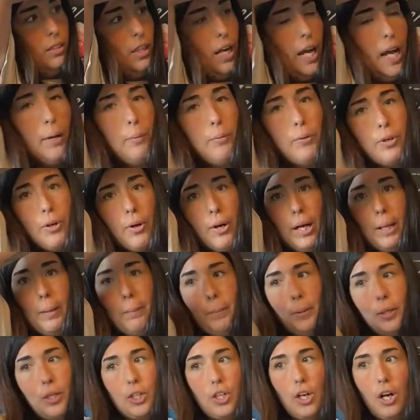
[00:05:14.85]
I will go ahead and
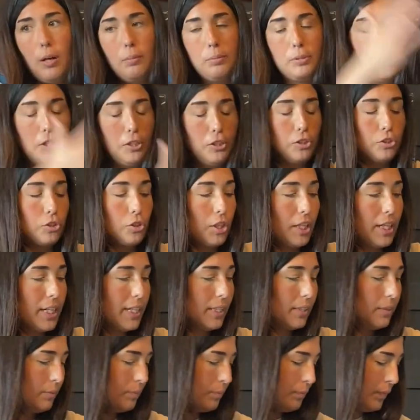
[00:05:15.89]
put comps on the
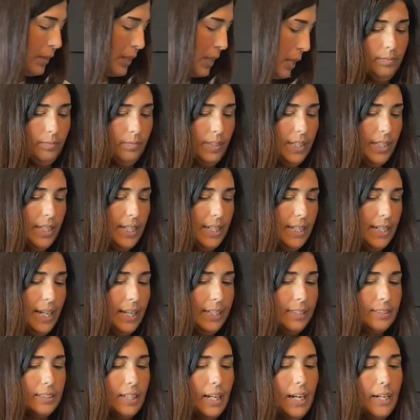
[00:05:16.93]
screen. The
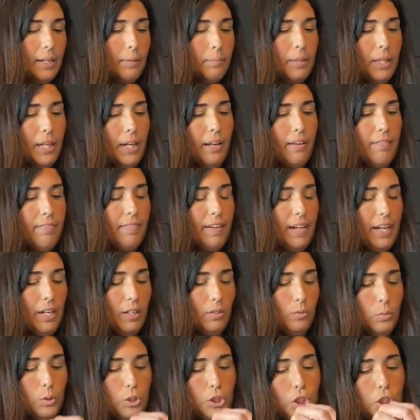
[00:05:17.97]
next item that I
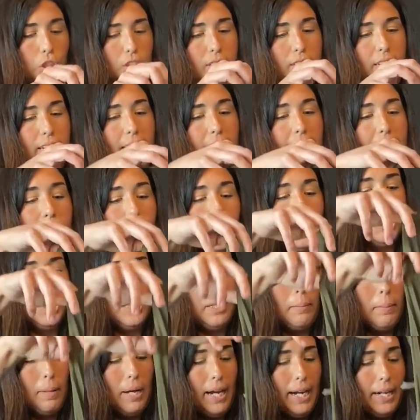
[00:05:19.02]
found was just an
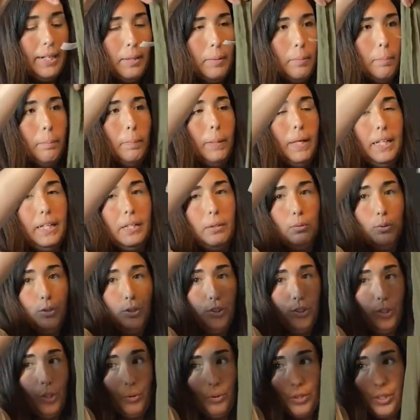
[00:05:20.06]
H&M item, but it was
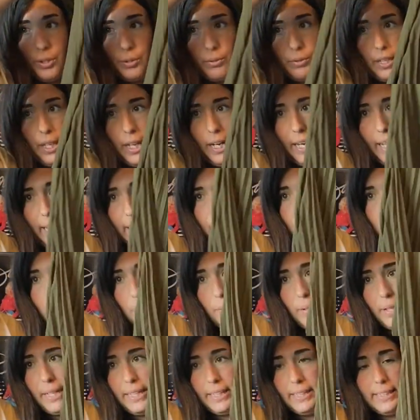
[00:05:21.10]
so cute that I had to go
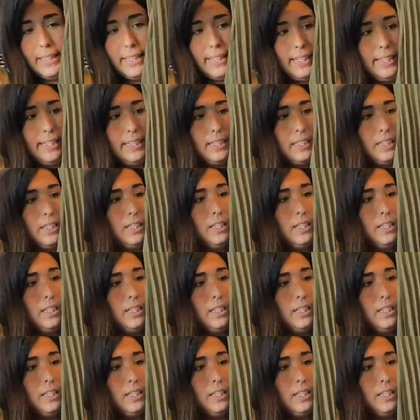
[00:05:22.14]
ahead and get it.